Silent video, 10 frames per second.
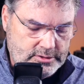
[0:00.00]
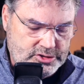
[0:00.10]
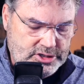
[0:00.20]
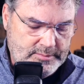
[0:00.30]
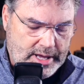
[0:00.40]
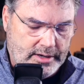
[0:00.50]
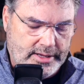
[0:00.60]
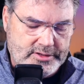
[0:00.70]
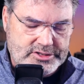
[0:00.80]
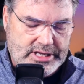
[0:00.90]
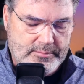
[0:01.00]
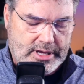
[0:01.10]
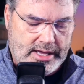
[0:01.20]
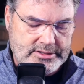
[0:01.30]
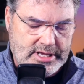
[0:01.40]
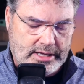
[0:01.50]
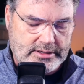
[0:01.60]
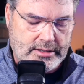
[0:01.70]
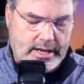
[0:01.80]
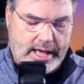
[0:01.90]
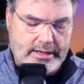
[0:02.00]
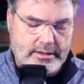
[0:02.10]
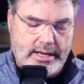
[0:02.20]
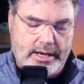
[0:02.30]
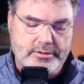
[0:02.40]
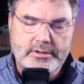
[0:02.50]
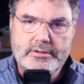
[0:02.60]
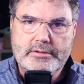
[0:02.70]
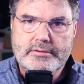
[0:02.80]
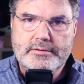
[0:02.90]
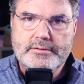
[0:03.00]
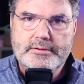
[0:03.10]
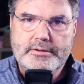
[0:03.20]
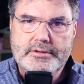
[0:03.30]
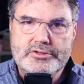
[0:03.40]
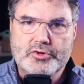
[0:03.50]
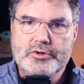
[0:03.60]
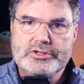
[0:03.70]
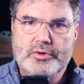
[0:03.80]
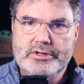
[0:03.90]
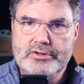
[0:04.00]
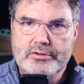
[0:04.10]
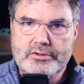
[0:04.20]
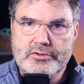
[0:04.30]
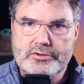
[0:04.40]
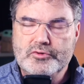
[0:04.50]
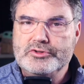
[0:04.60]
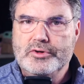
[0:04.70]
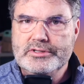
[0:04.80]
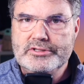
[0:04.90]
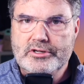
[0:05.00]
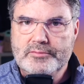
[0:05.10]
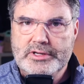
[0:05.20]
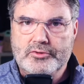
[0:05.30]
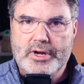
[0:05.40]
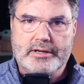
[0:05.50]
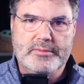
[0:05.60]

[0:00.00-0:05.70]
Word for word: Gmail and the same contact in iCloud. So which one do you use? Which one is going to be correct?